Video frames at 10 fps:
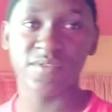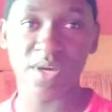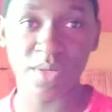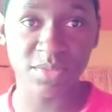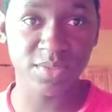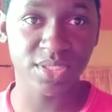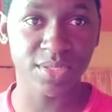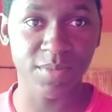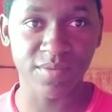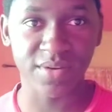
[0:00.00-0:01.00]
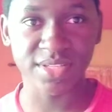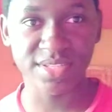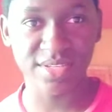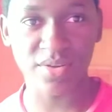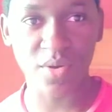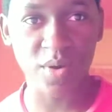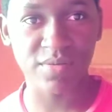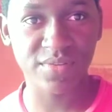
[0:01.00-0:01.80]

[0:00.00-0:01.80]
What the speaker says: If you watch my channel, I have a 10-hour